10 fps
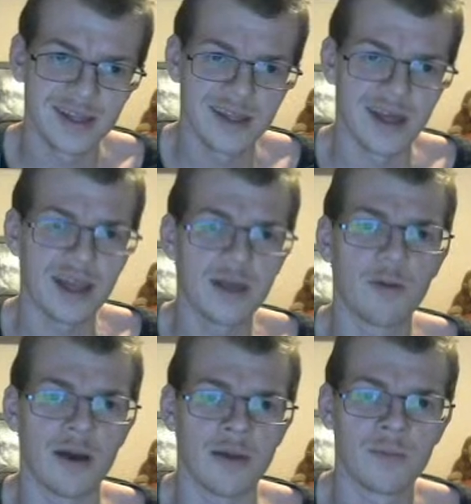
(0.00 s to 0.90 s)

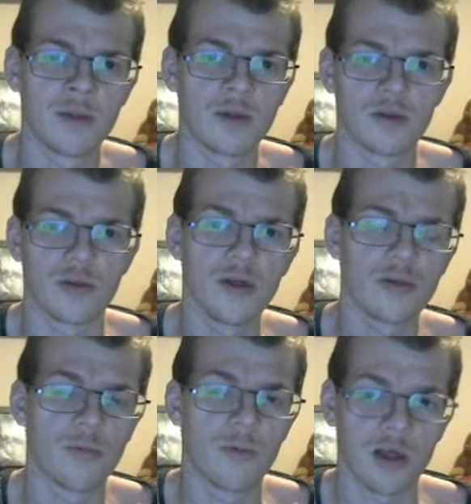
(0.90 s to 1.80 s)
Anyway, so here's
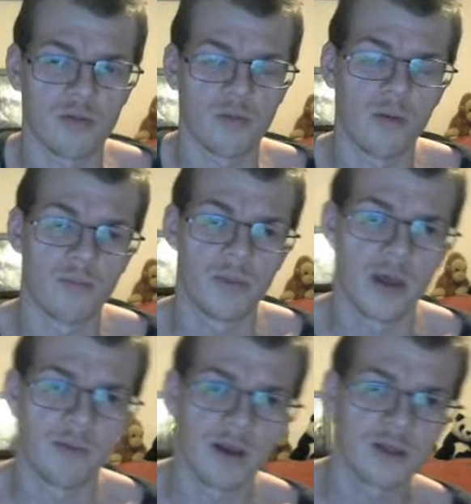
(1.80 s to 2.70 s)
the West Brom player
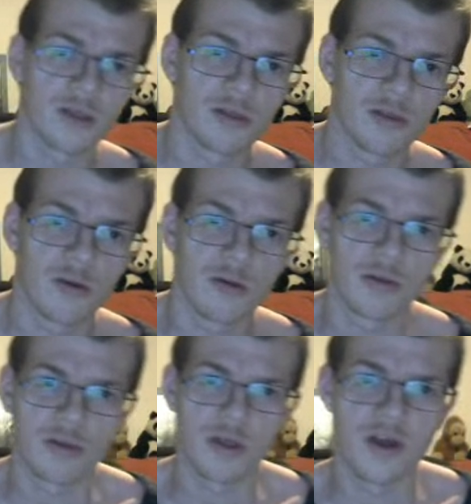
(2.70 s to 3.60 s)
ratings,
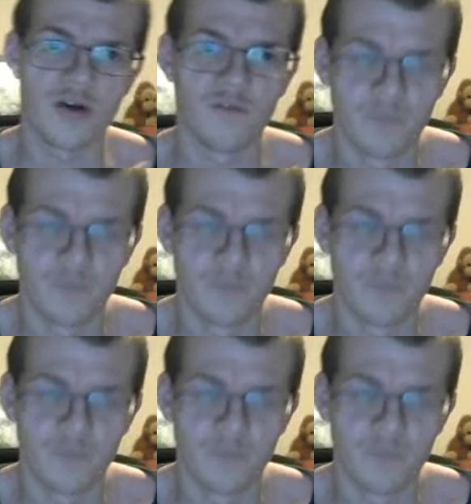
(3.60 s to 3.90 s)
courtesy of